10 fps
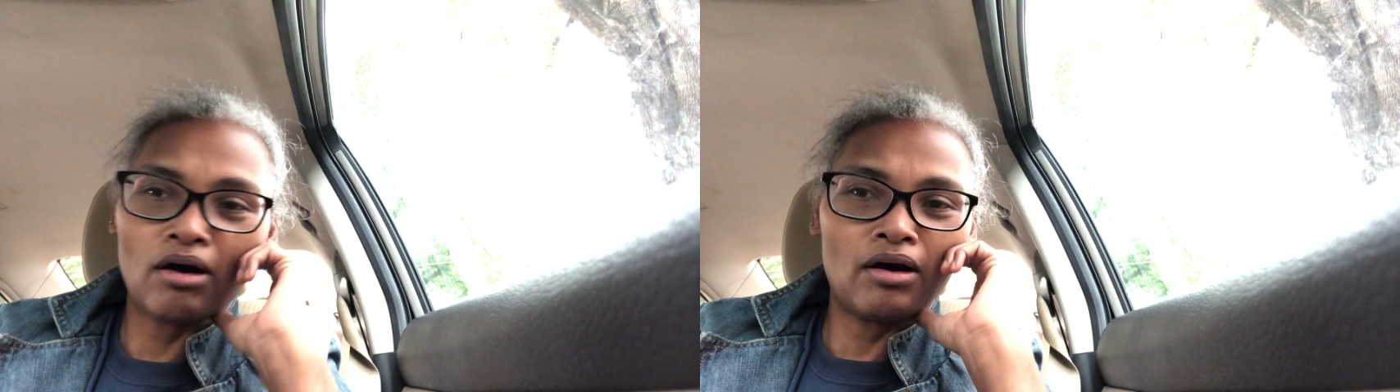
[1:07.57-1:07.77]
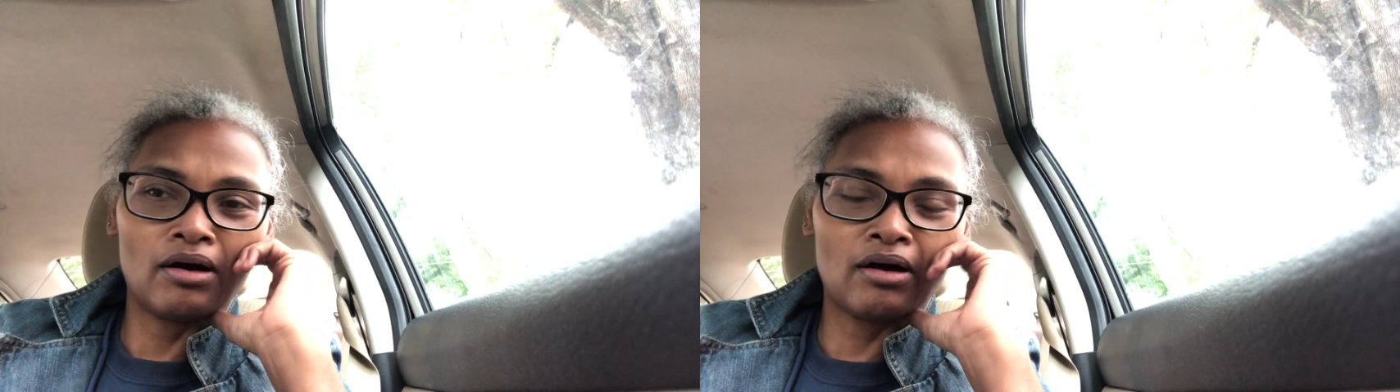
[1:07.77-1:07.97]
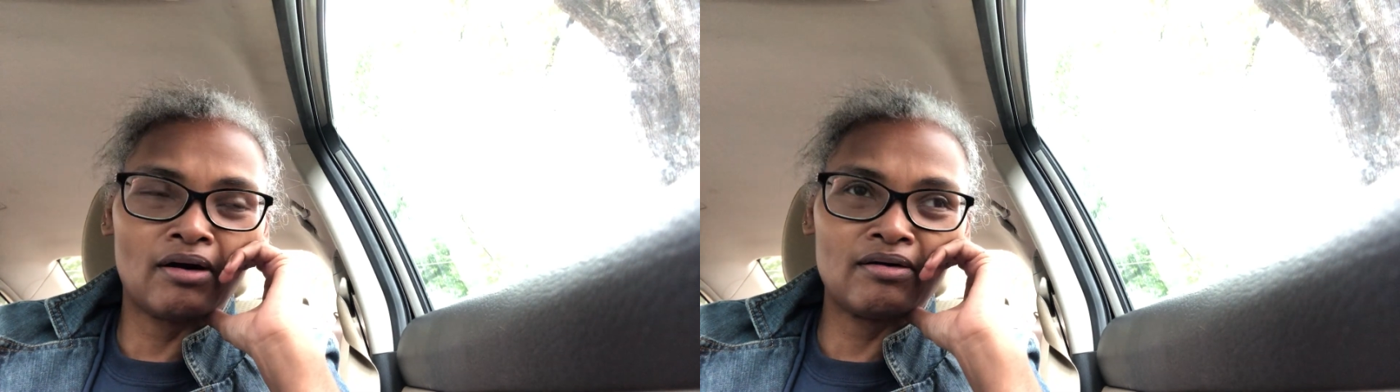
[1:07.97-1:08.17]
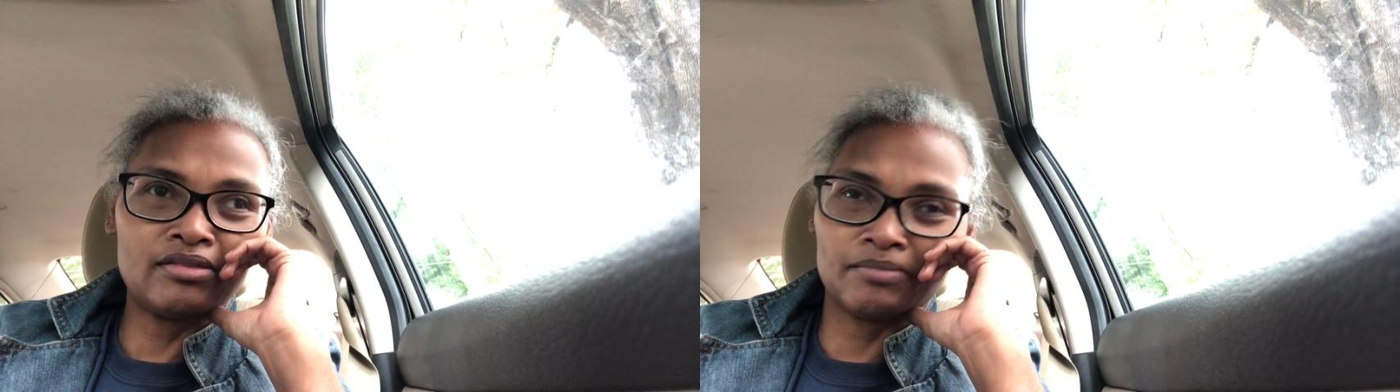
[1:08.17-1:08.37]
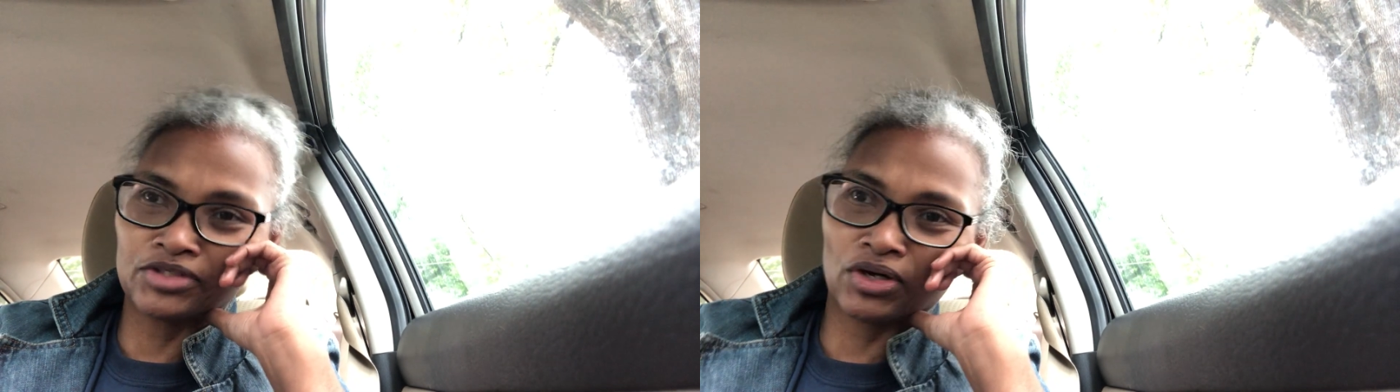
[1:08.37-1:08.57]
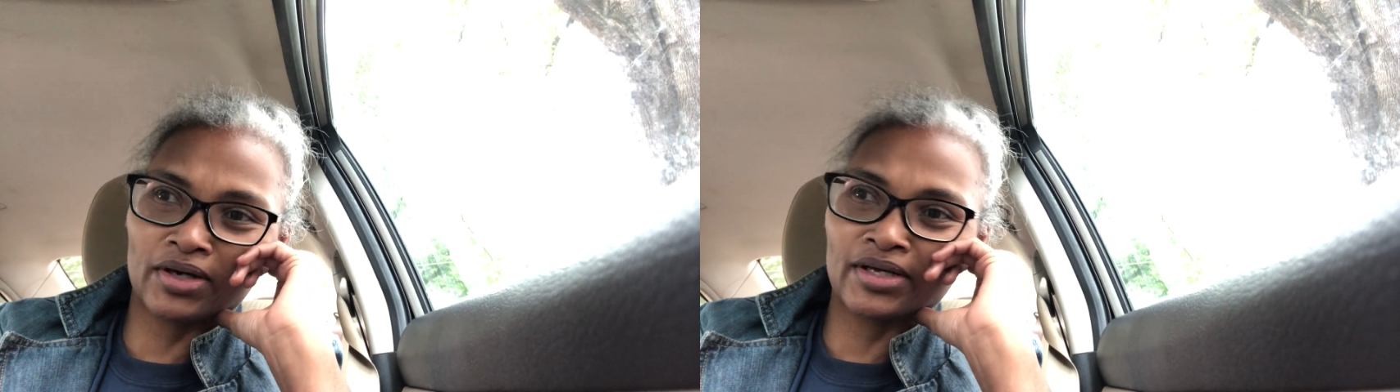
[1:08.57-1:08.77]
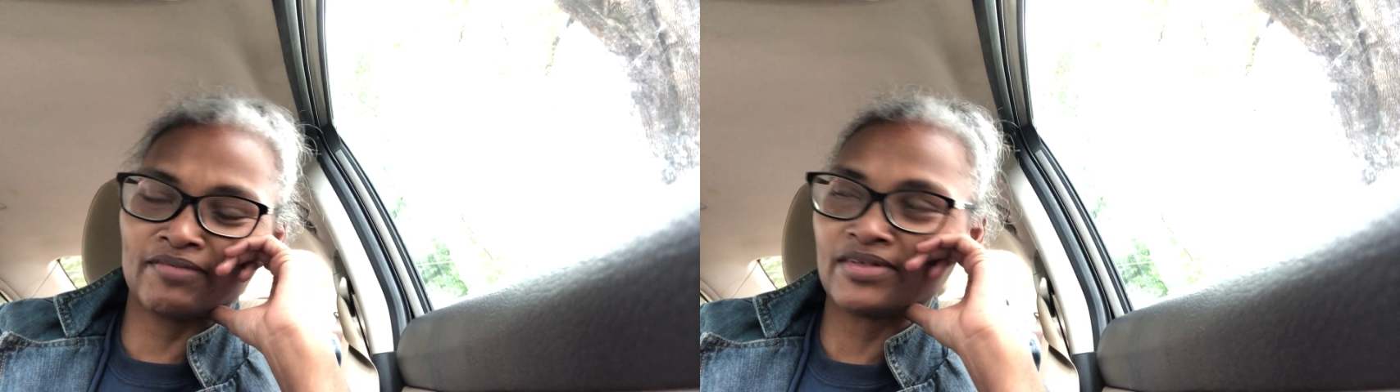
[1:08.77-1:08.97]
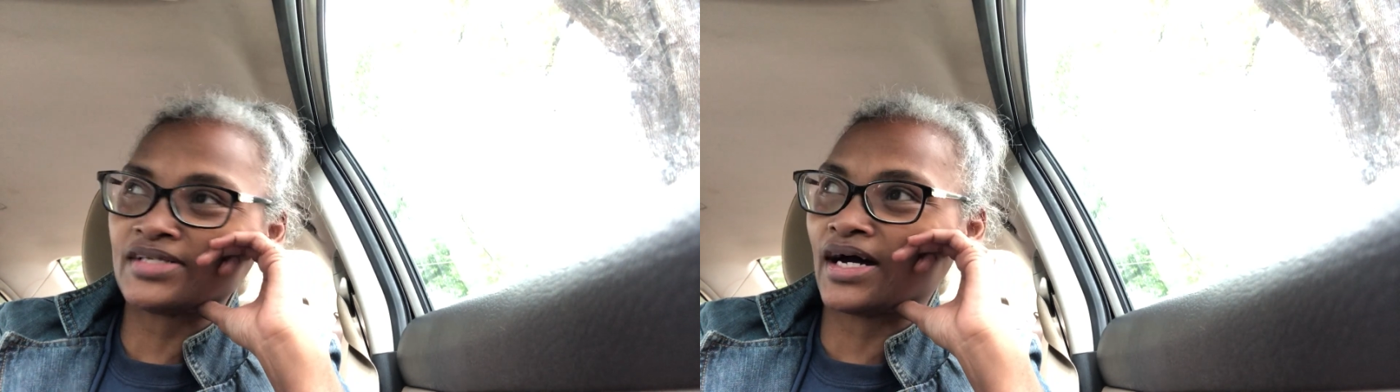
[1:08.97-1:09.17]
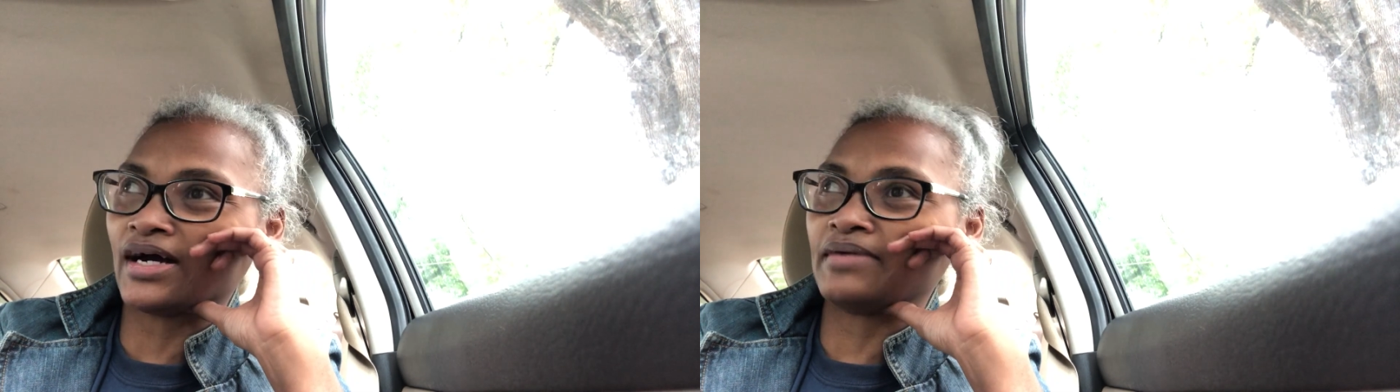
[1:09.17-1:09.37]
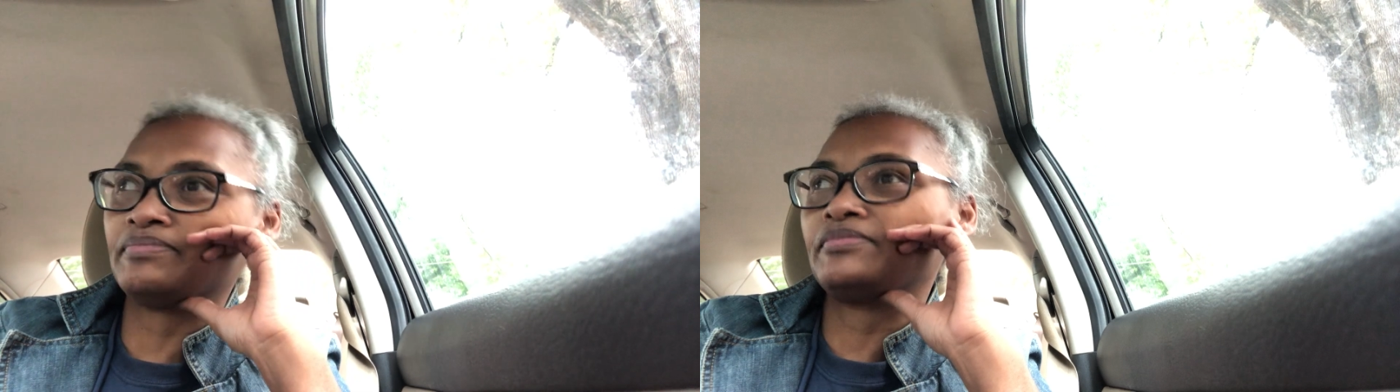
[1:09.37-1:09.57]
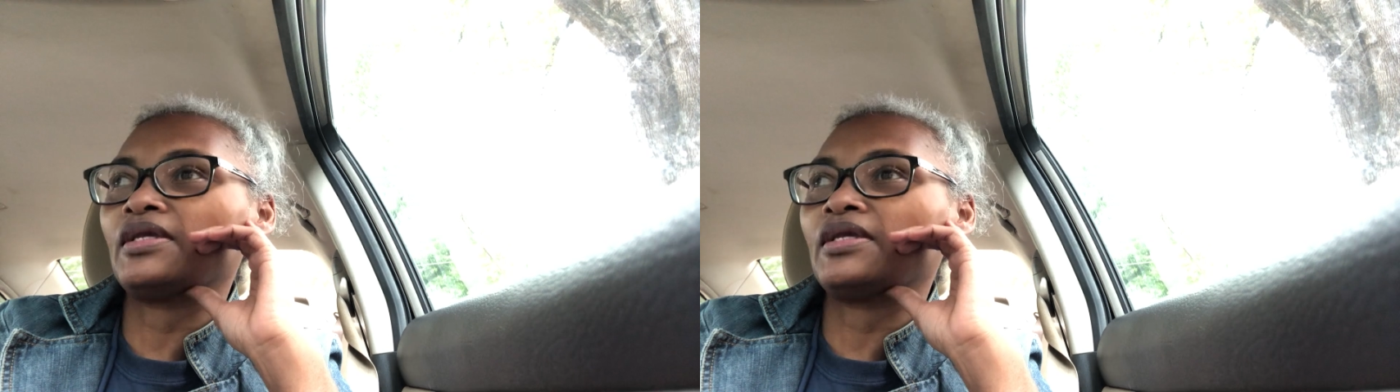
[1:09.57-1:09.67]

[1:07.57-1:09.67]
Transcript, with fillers: uh, the majority of the time.